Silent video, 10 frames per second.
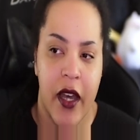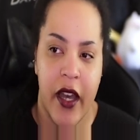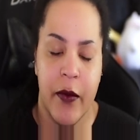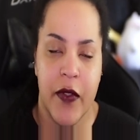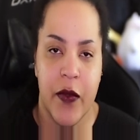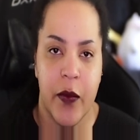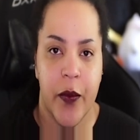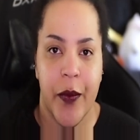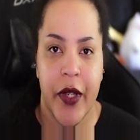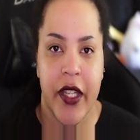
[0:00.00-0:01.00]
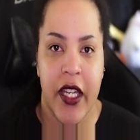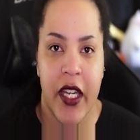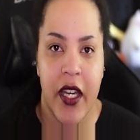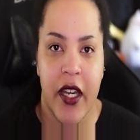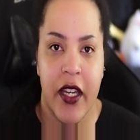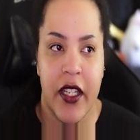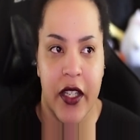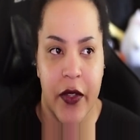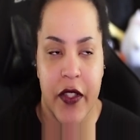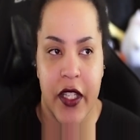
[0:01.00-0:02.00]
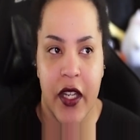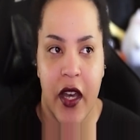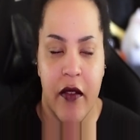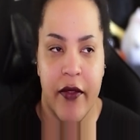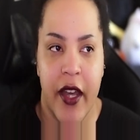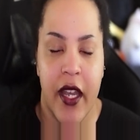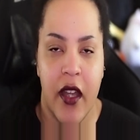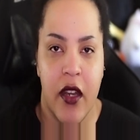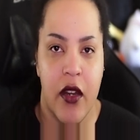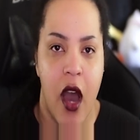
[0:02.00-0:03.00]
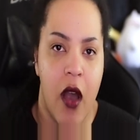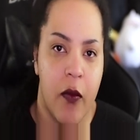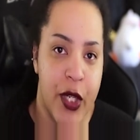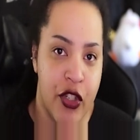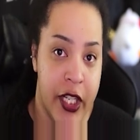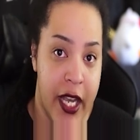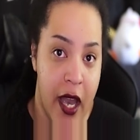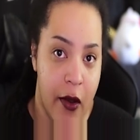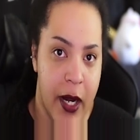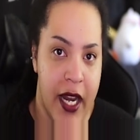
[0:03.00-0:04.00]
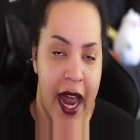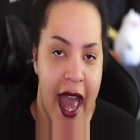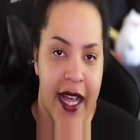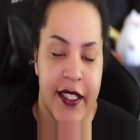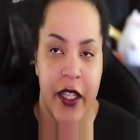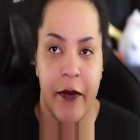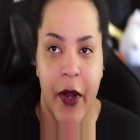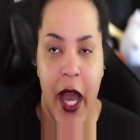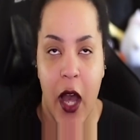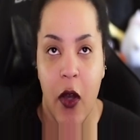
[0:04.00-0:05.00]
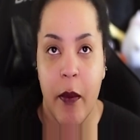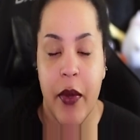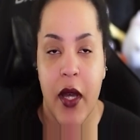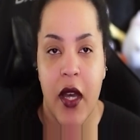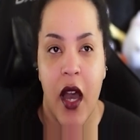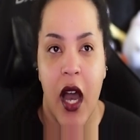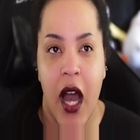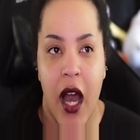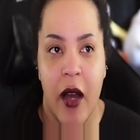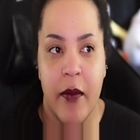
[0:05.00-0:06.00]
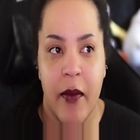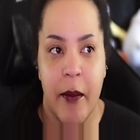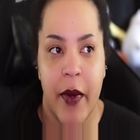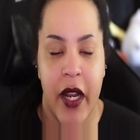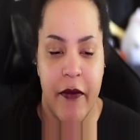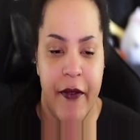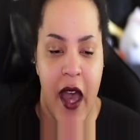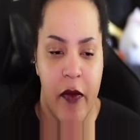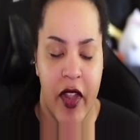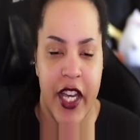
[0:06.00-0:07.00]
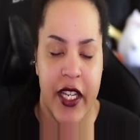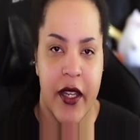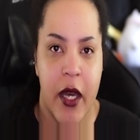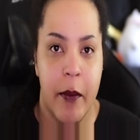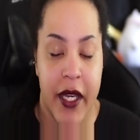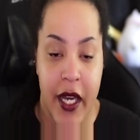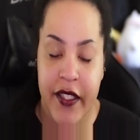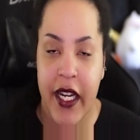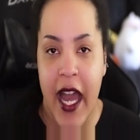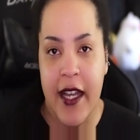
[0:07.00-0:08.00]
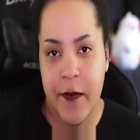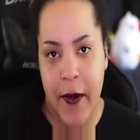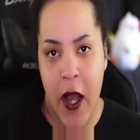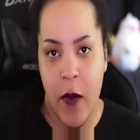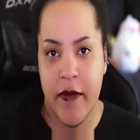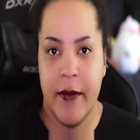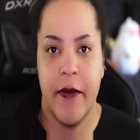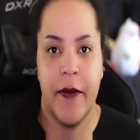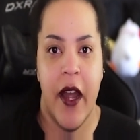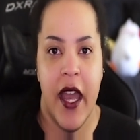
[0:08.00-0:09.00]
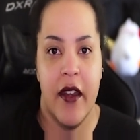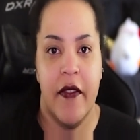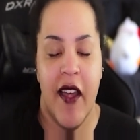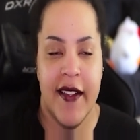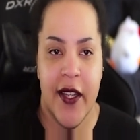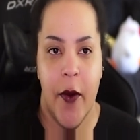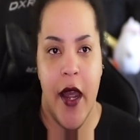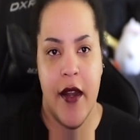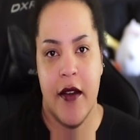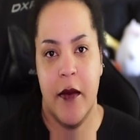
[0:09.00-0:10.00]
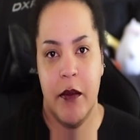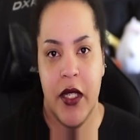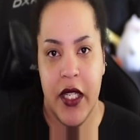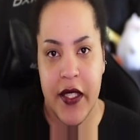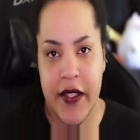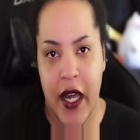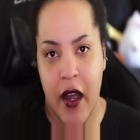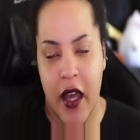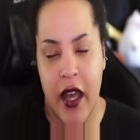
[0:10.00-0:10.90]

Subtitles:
I was really guilty of like not reaching out and asking for help. But I found like because I asked for help from a friend, that's how I ended up meeting Sarah.